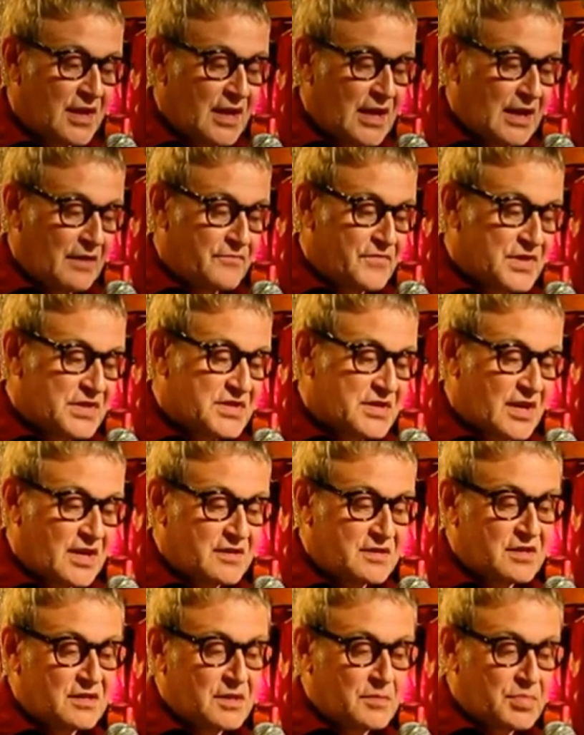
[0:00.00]

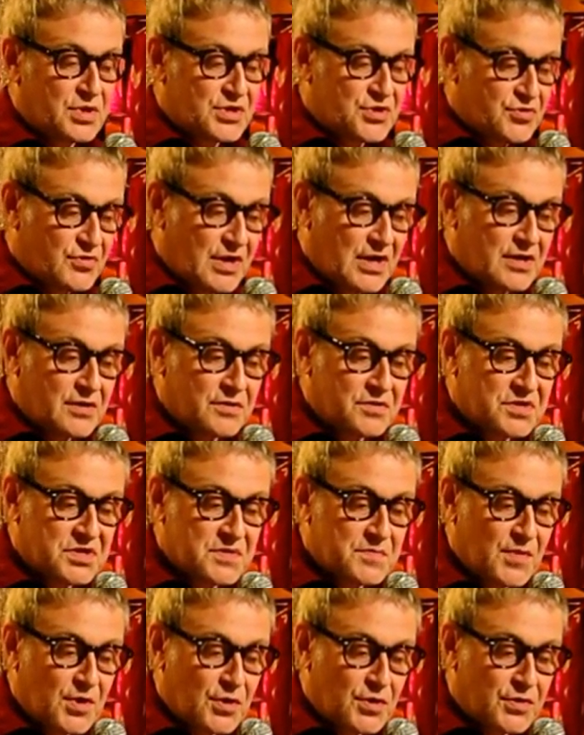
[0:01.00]
emphasizing the betrayals
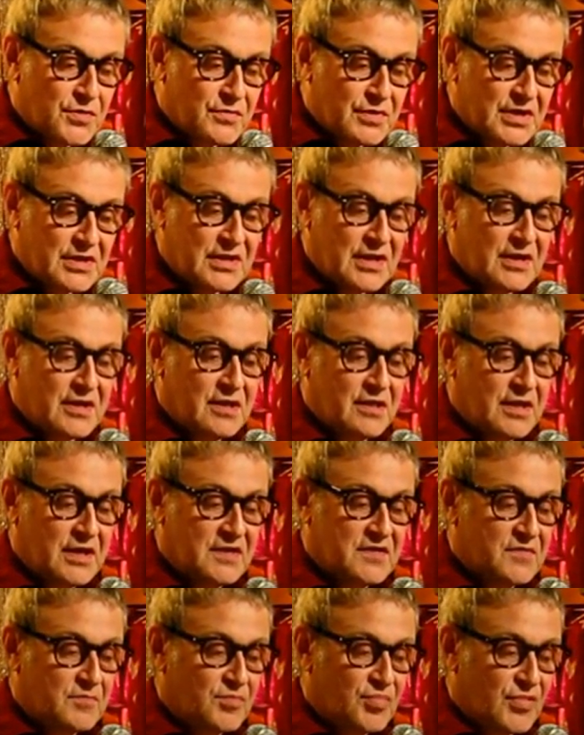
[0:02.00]
smoldering in their
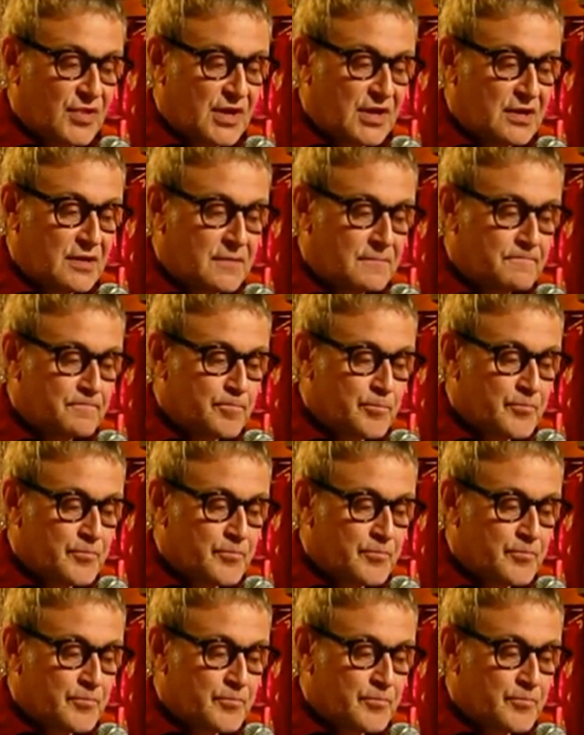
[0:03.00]
collective brain.